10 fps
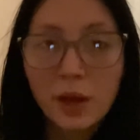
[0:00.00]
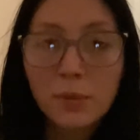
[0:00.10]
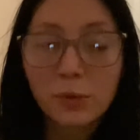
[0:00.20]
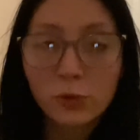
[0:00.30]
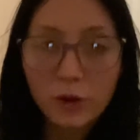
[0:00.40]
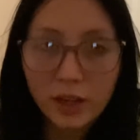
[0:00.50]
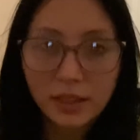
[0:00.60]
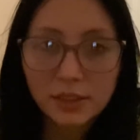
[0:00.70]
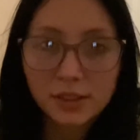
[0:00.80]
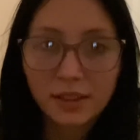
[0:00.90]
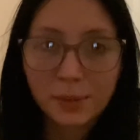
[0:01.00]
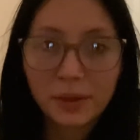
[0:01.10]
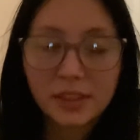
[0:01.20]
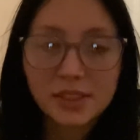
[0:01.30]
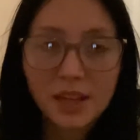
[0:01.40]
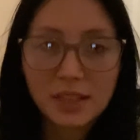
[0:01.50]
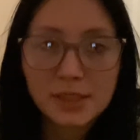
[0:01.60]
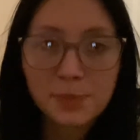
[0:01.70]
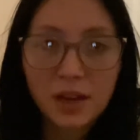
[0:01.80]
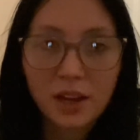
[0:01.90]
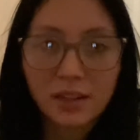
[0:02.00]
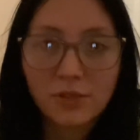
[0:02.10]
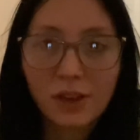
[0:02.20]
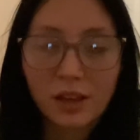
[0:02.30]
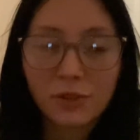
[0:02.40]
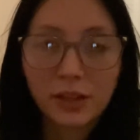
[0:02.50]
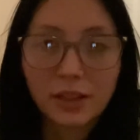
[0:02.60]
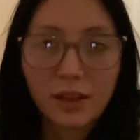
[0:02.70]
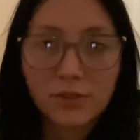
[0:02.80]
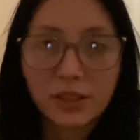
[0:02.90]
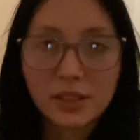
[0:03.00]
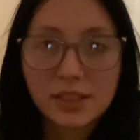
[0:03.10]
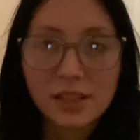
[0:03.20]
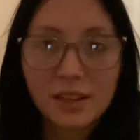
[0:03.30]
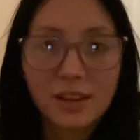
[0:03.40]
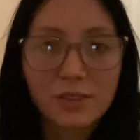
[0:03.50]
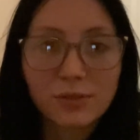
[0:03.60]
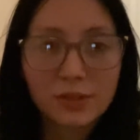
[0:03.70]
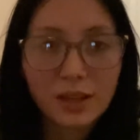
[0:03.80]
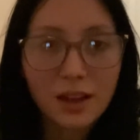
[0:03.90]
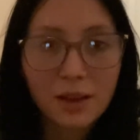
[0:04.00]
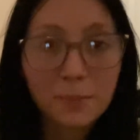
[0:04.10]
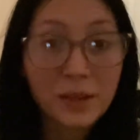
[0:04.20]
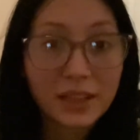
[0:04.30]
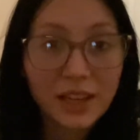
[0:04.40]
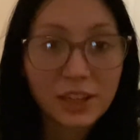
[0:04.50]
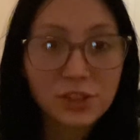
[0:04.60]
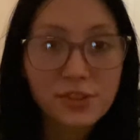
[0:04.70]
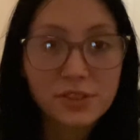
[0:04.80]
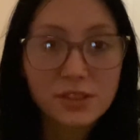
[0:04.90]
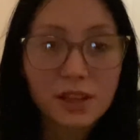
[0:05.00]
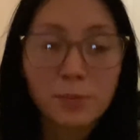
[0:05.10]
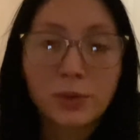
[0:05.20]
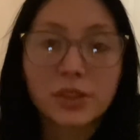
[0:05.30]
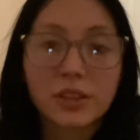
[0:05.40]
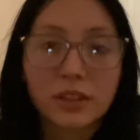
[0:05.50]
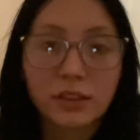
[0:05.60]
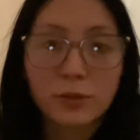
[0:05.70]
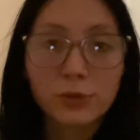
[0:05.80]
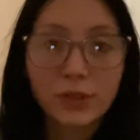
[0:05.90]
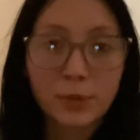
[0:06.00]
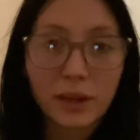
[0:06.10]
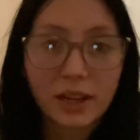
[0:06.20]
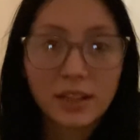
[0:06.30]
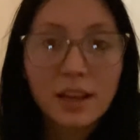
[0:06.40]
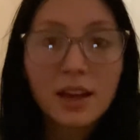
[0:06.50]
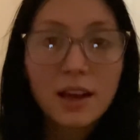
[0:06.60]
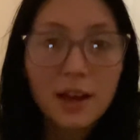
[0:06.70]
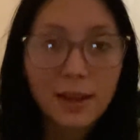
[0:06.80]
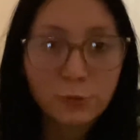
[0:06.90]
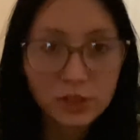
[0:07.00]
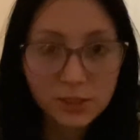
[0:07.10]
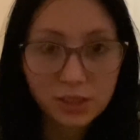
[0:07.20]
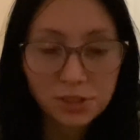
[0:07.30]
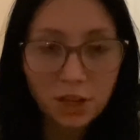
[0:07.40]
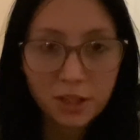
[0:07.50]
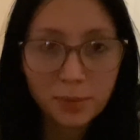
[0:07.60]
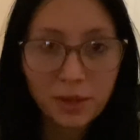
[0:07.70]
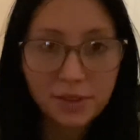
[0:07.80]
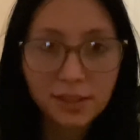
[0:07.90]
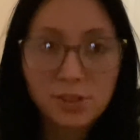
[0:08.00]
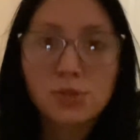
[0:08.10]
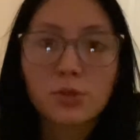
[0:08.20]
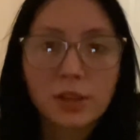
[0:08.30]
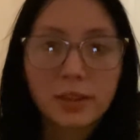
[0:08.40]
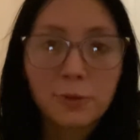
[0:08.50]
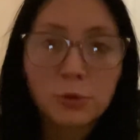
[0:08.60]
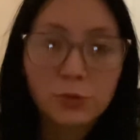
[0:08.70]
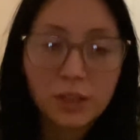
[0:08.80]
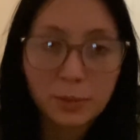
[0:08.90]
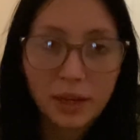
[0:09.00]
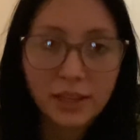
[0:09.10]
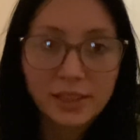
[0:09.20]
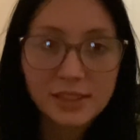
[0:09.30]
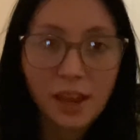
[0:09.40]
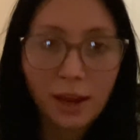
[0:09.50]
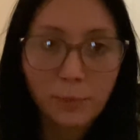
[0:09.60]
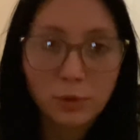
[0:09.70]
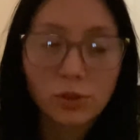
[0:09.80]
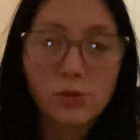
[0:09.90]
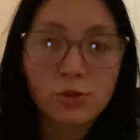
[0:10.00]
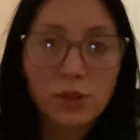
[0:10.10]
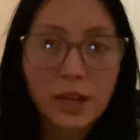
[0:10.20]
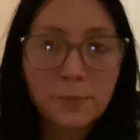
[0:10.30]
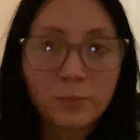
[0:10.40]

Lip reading: Before I get to talk about the science behind evaluating the efficacy of medications, in particular Rufinamide, I'm first going to talk about the disorder that Rufinamide is aimed to treat.